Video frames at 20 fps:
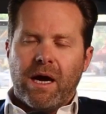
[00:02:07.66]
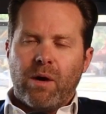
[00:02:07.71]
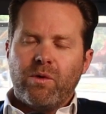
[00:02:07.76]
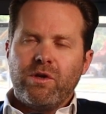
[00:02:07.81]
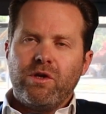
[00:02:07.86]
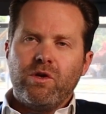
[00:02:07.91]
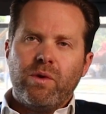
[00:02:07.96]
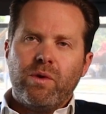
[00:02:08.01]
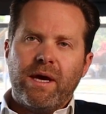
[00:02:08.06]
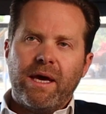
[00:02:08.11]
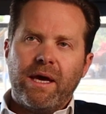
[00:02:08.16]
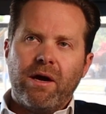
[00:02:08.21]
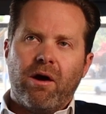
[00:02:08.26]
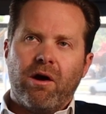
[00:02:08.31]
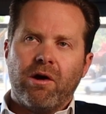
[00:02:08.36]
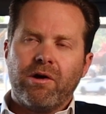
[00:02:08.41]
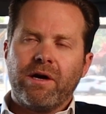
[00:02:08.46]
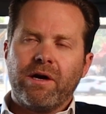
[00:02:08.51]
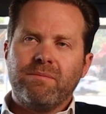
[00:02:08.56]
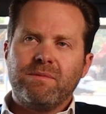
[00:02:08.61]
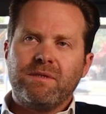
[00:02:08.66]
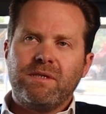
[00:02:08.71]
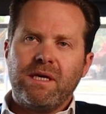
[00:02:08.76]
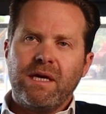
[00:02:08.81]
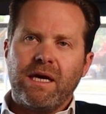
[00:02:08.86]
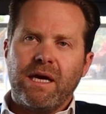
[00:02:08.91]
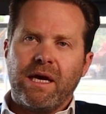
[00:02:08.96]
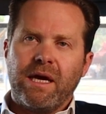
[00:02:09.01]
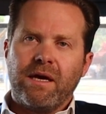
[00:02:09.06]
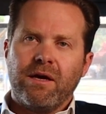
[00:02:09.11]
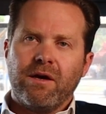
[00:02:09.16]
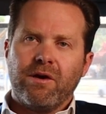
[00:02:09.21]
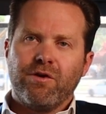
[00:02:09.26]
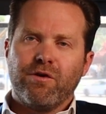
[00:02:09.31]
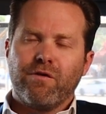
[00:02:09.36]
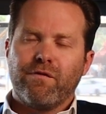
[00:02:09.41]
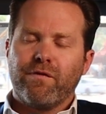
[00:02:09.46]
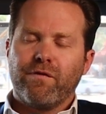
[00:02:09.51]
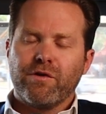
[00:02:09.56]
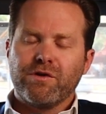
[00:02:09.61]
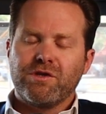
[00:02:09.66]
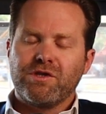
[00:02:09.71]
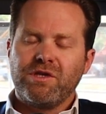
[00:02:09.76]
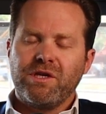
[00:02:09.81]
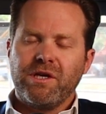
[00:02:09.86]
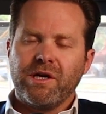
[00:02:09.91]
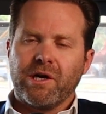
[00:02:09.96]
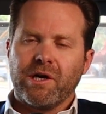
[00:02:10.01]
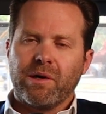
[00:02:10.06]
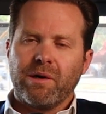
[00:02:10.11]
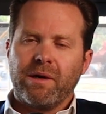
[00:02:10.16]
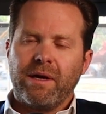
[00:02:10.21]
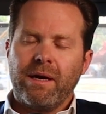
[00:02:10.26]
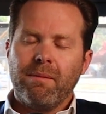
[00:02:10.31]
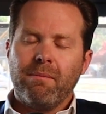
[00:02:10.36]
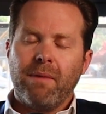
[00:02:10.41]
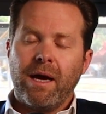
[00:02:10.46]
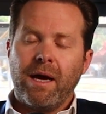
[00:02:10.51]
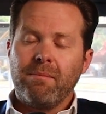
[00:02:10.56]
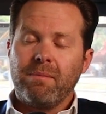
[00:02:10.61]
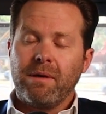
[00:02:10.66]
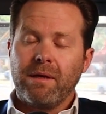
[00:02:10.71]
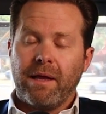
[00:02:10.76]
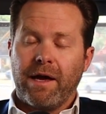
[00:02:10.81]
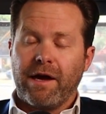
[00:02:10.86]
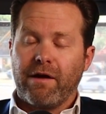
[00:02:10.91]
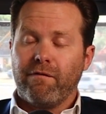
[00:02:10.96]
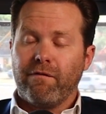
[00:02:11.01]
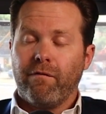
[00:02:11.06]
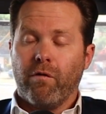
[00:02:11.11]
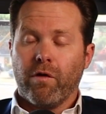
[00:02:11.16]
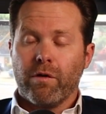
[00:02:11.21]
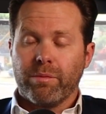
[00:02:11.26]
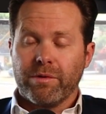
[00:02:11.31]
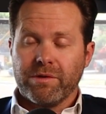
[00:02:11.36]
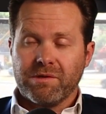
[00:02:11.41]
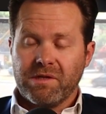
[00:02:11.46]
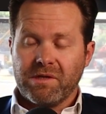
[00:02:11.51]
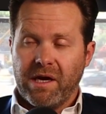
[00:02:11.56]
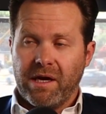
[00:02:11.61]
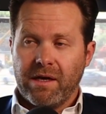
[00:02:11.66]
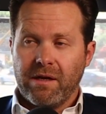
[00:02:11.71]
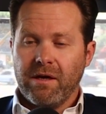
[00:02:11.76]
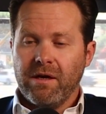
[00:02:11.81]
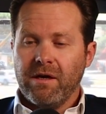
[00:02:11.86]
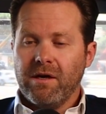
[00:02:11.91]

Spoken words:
when you hit RMD your first year, it might be like 4%.